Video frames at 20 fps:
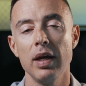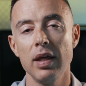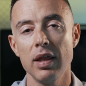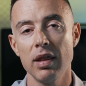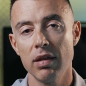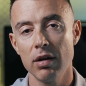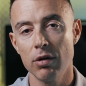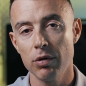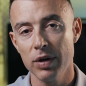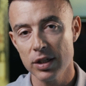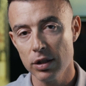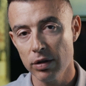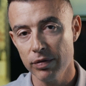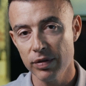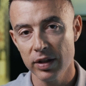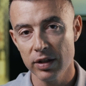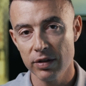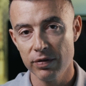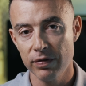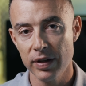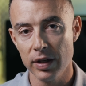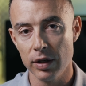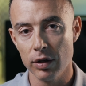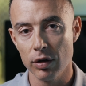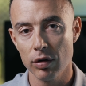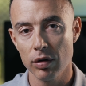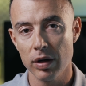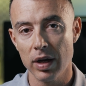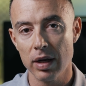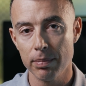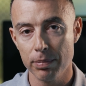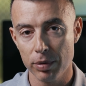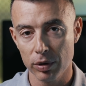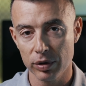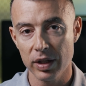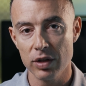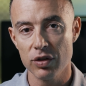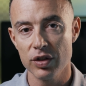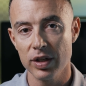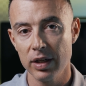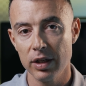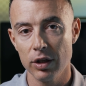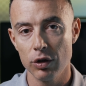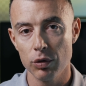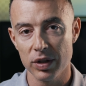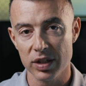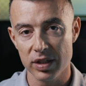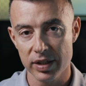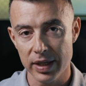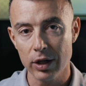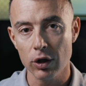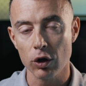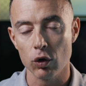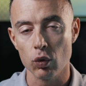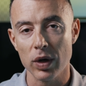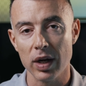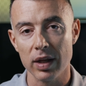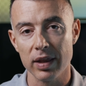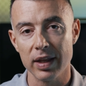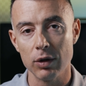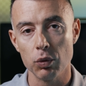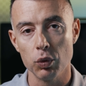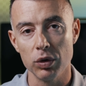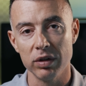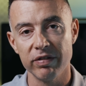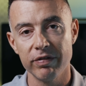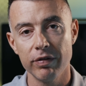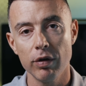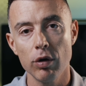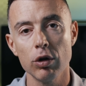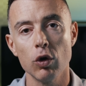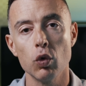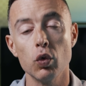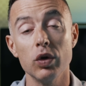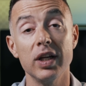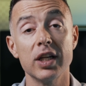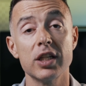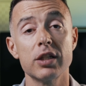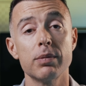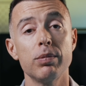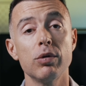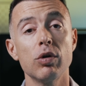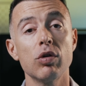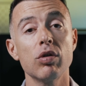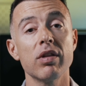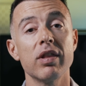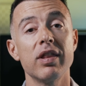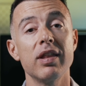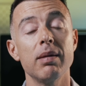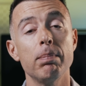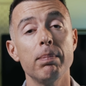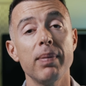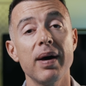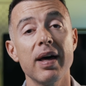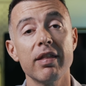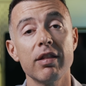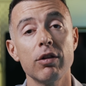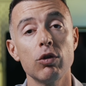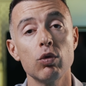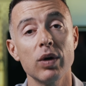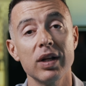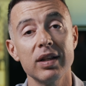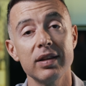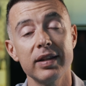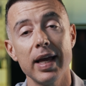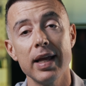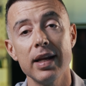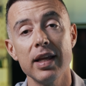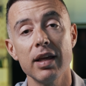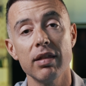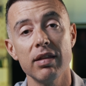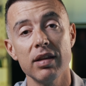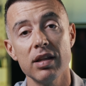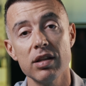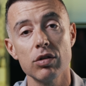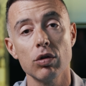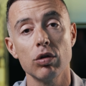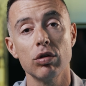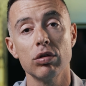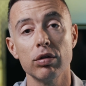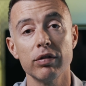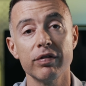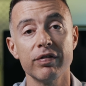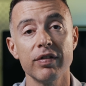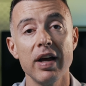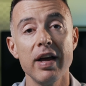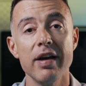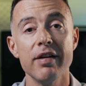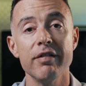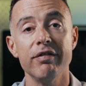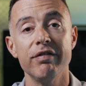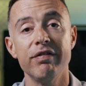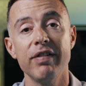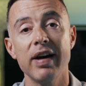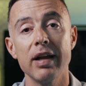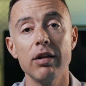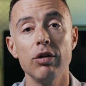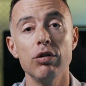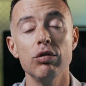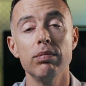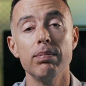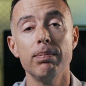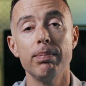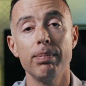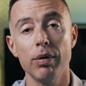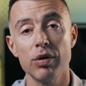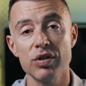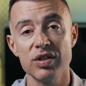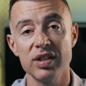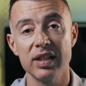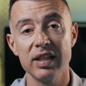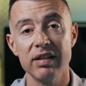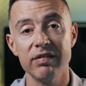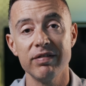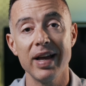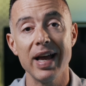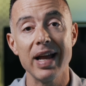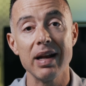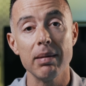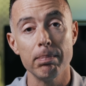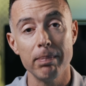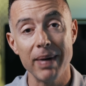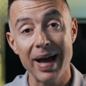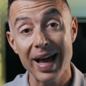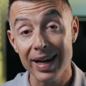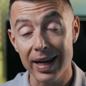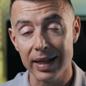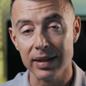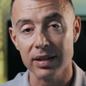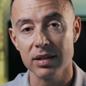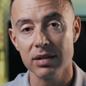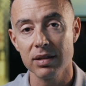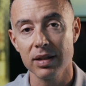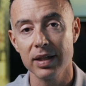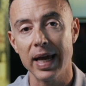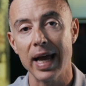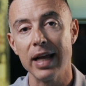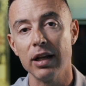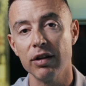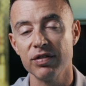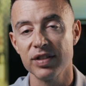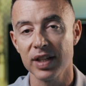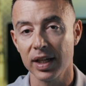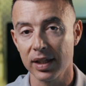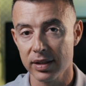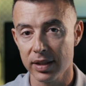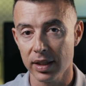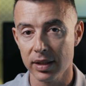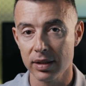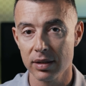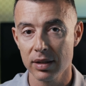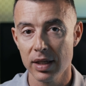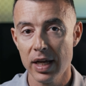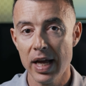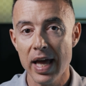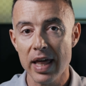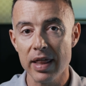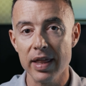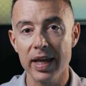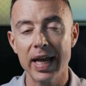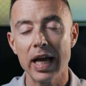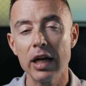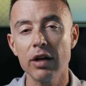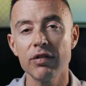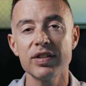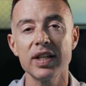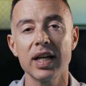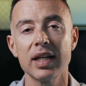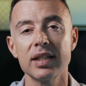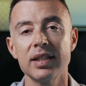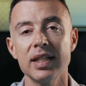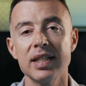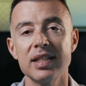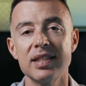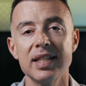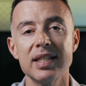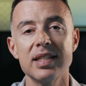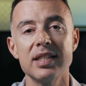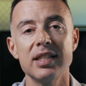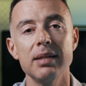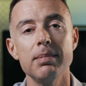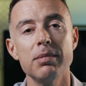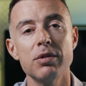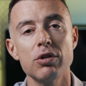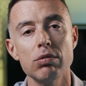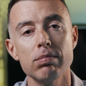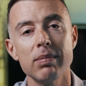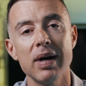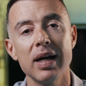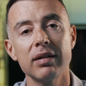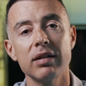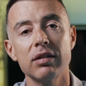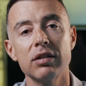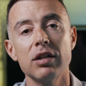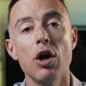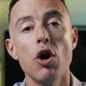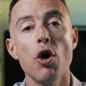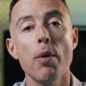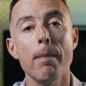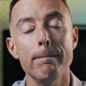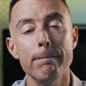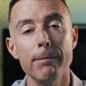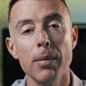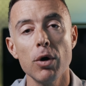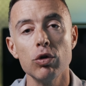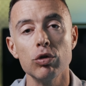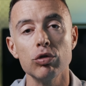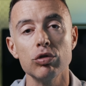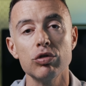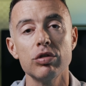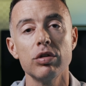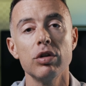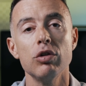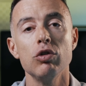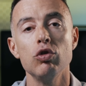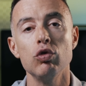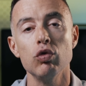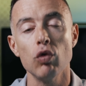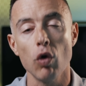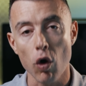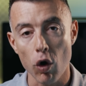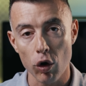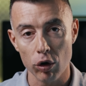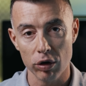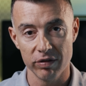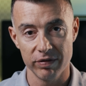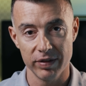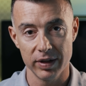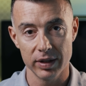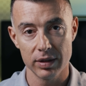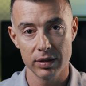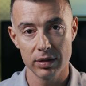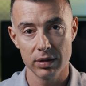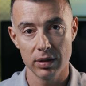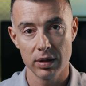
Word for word: In the rest of this video, and potentially to a second one that will follow, we'll explore the path to attaining this sort of value, positive and balanced kind of success. The kind of success that seems to matter most to all of us.